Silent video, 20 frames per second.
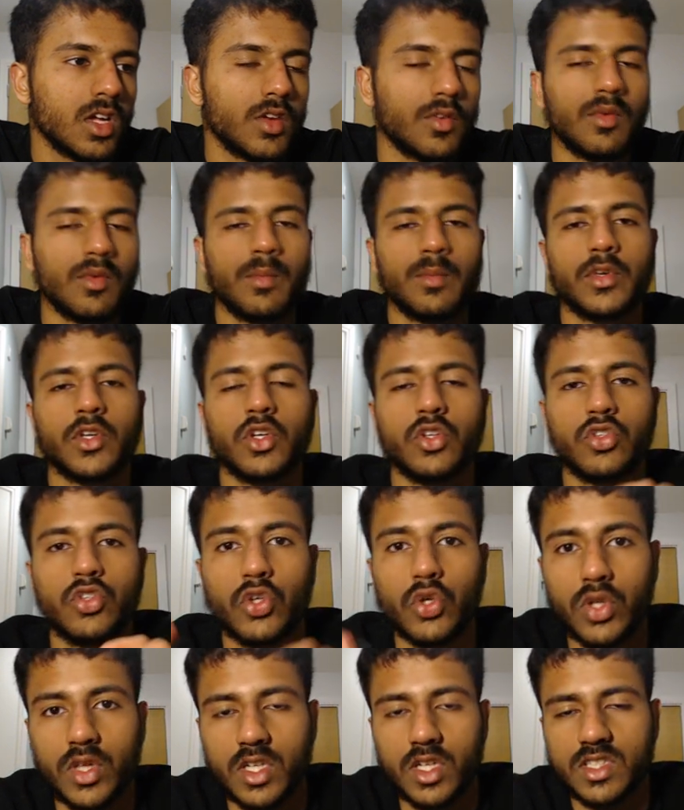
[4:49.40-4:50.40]
Remember, you
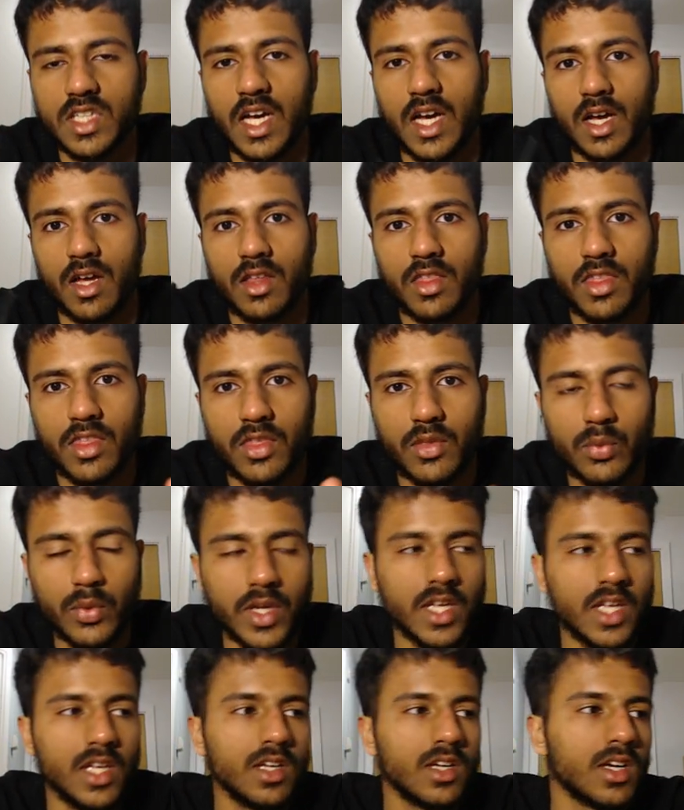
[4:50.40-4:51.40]
do this at
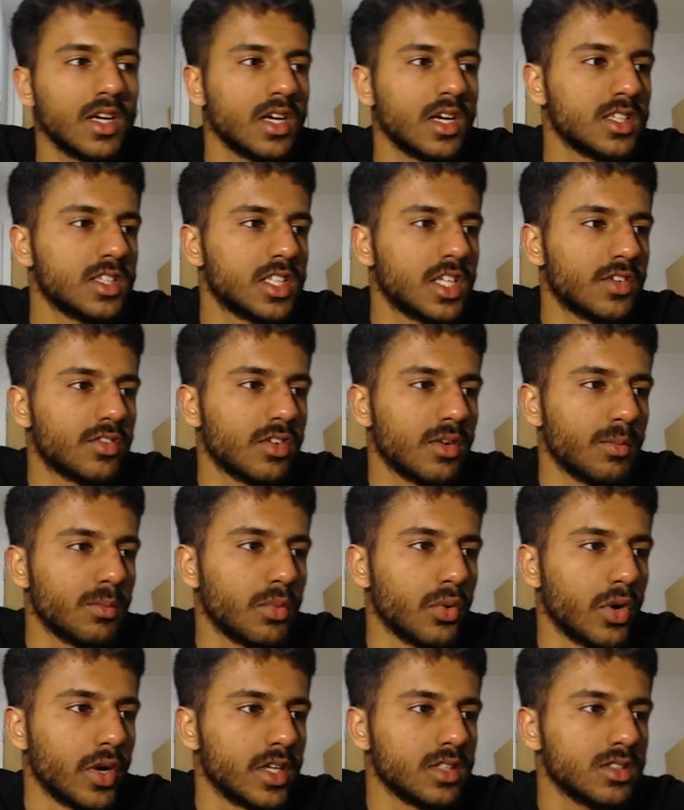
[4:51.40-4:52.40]
3 different
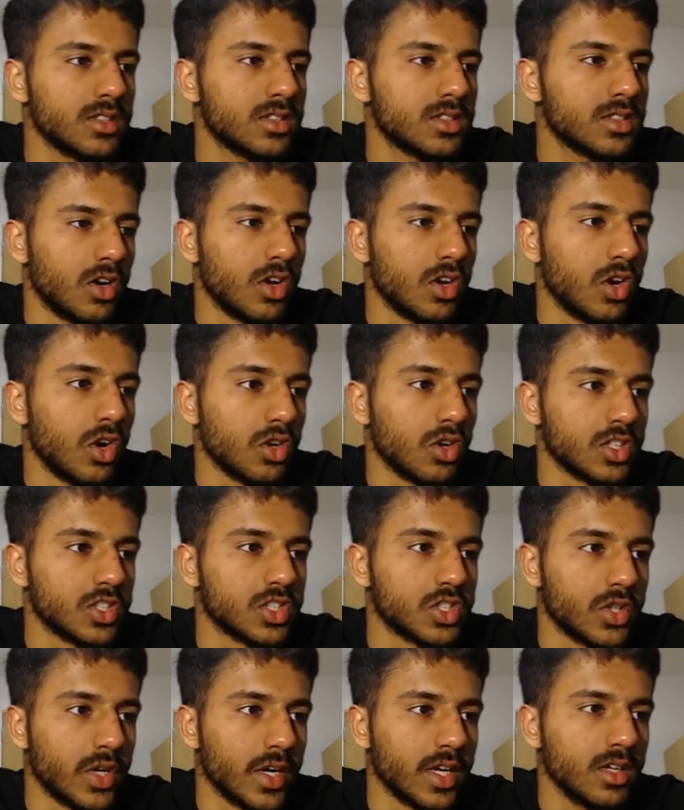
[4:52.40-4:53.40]
points along the
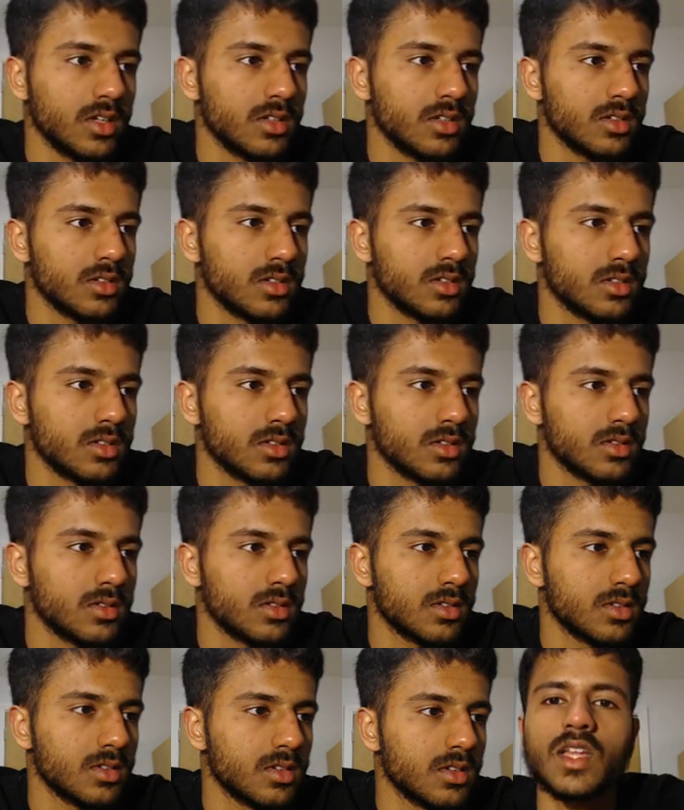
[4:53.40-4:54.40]
string,
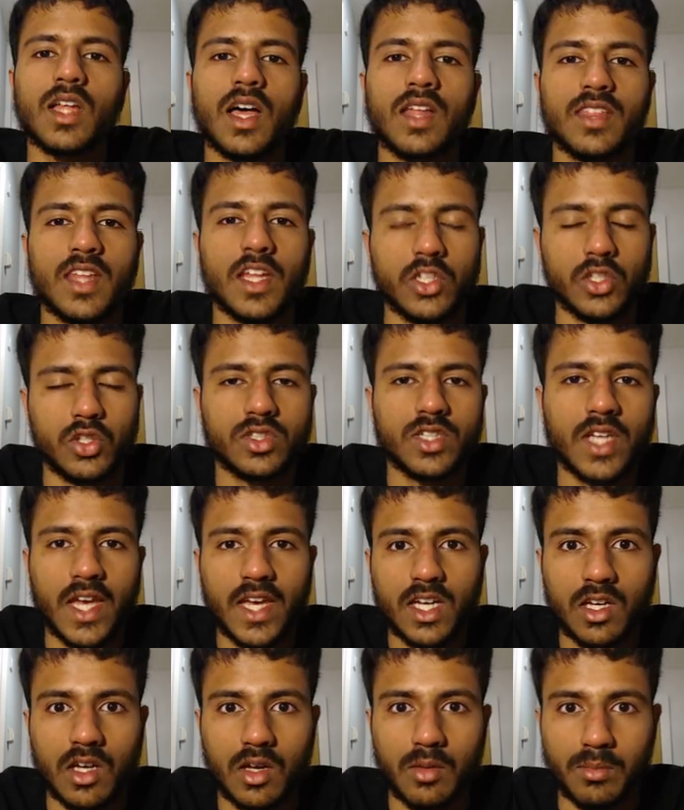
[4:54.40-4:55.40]
and then you
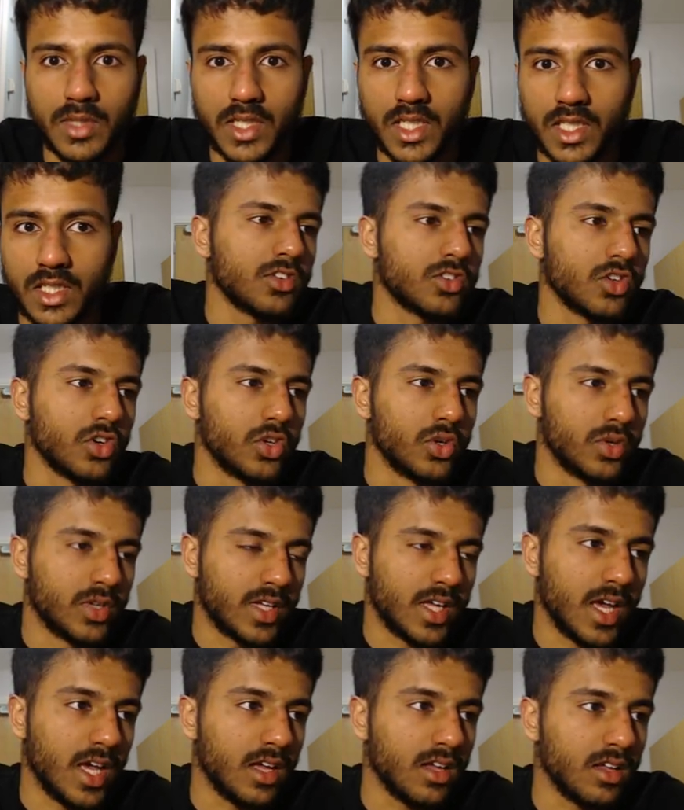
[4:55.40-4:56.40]
take a mean. So you'd
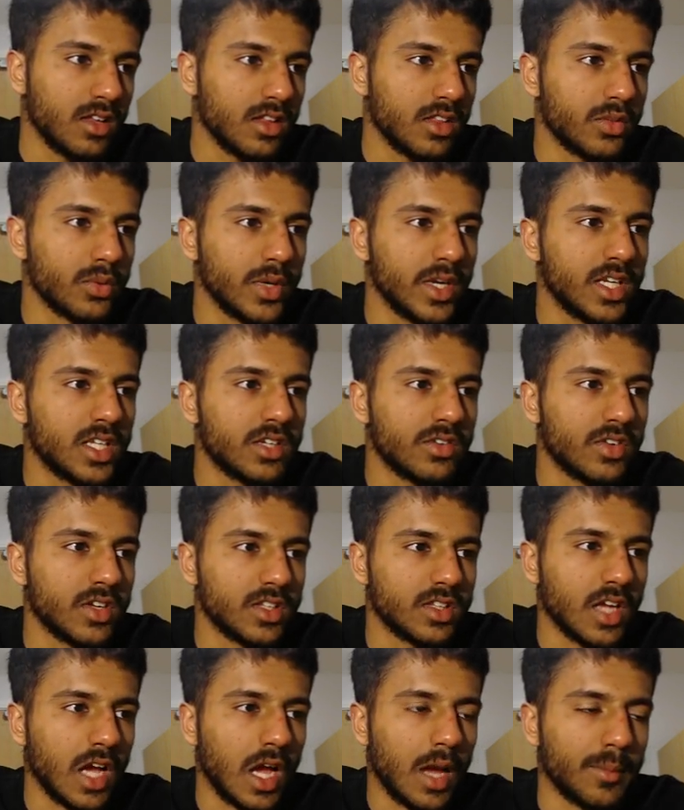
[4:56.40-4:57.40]
get three different
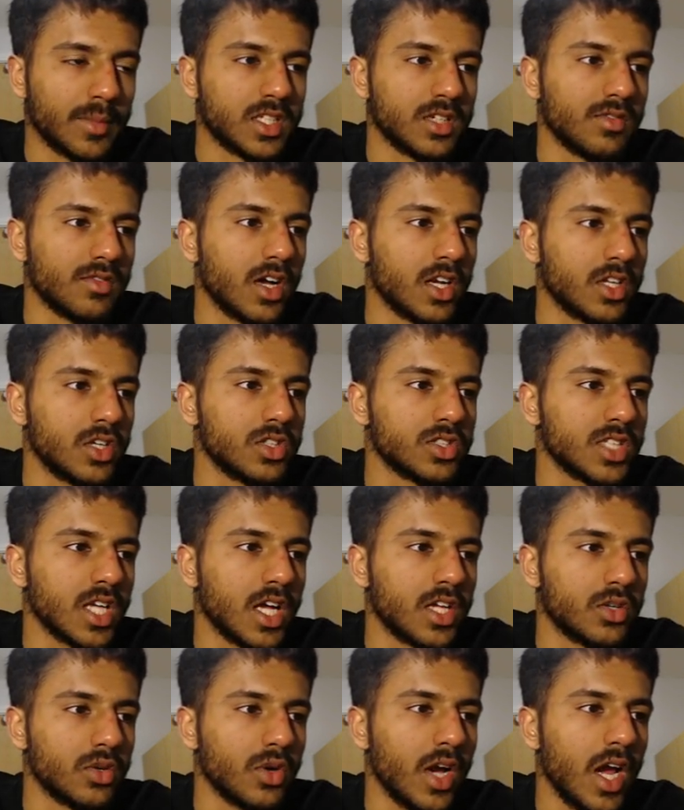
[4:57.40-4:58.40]
diameter values,
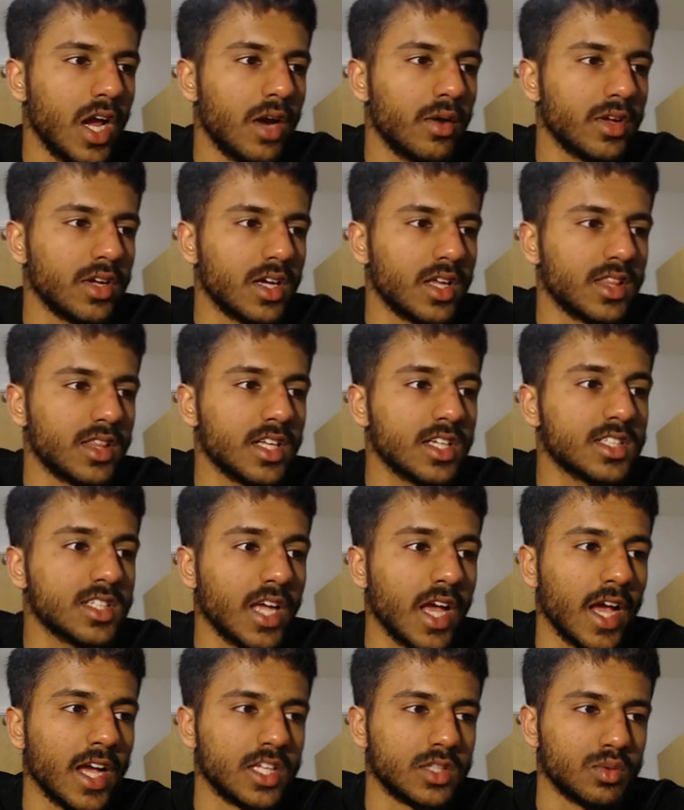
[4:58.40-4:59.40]
and your area in this
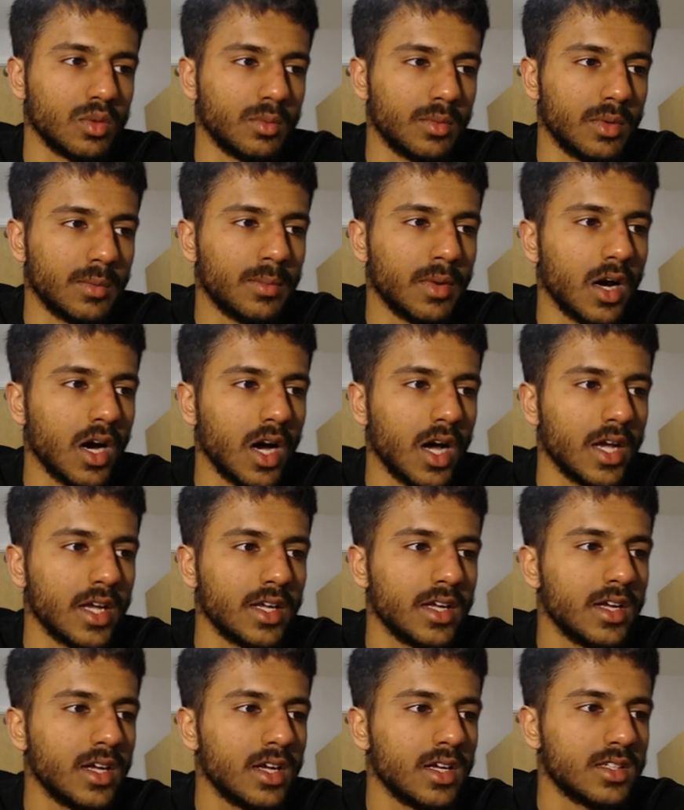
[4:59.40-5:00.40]
case would be pi
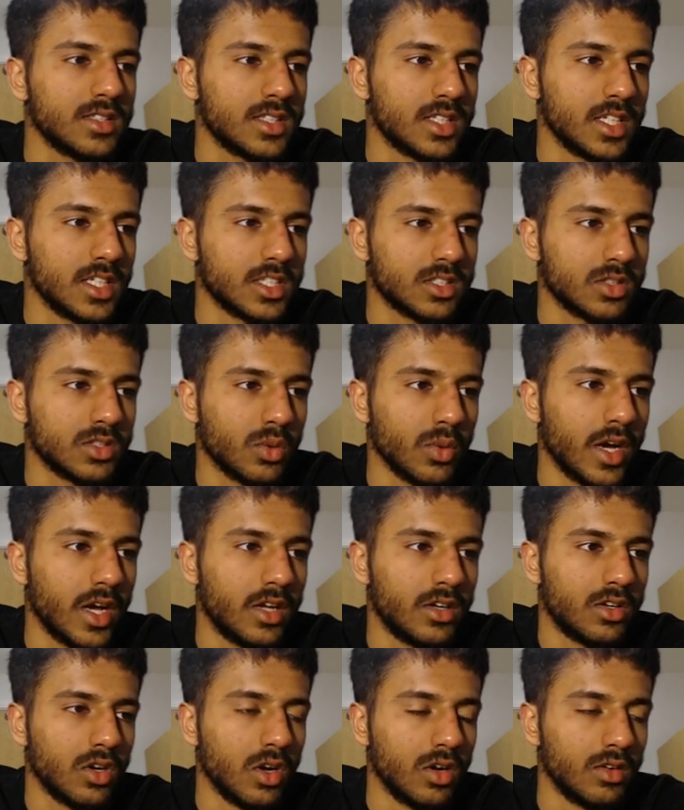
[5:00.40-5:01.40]
d
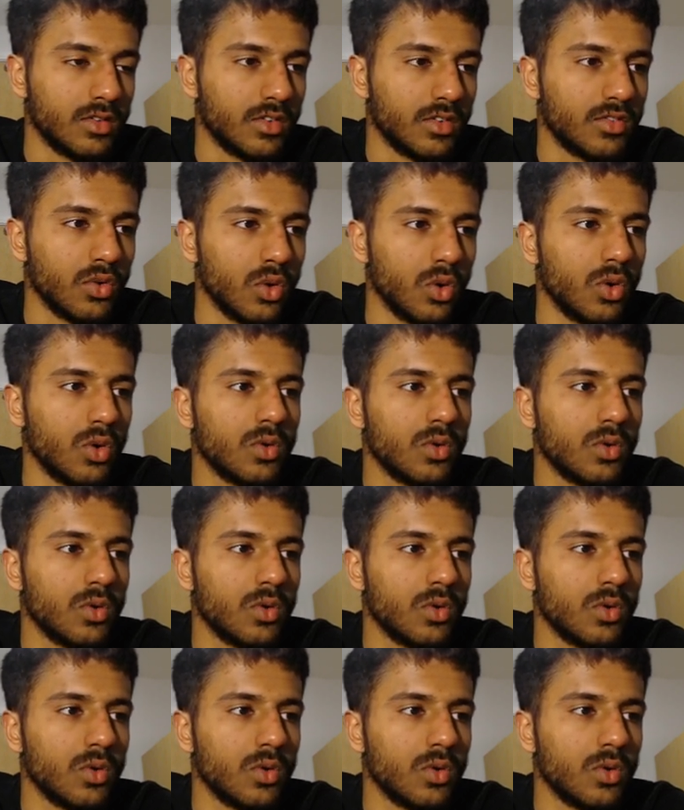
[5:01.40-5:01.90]
squared over 4.